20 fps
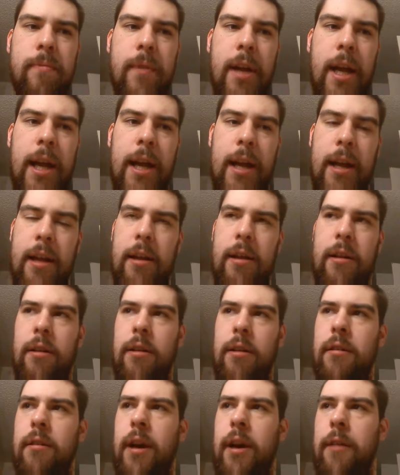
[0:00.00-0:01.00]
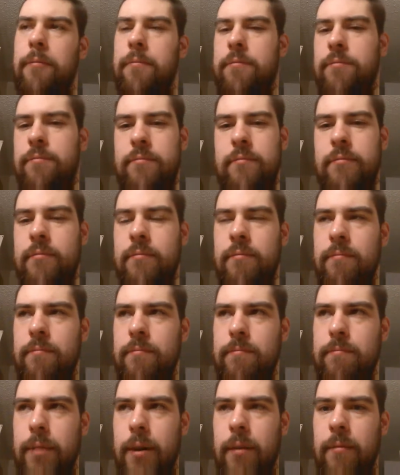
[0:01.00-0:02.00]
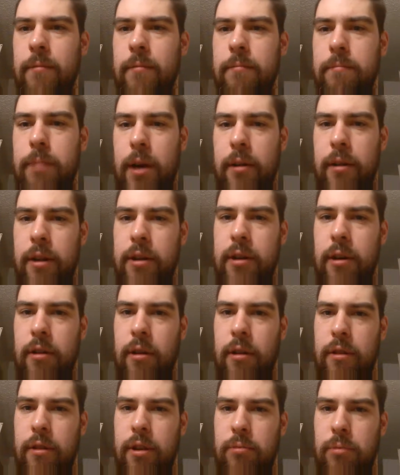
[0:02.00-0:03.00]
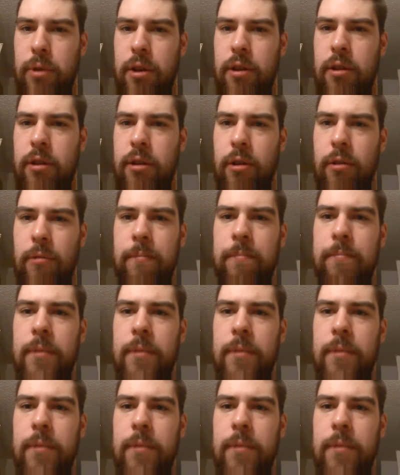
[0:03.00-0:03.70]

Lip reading: and I'm barely started on this one. So,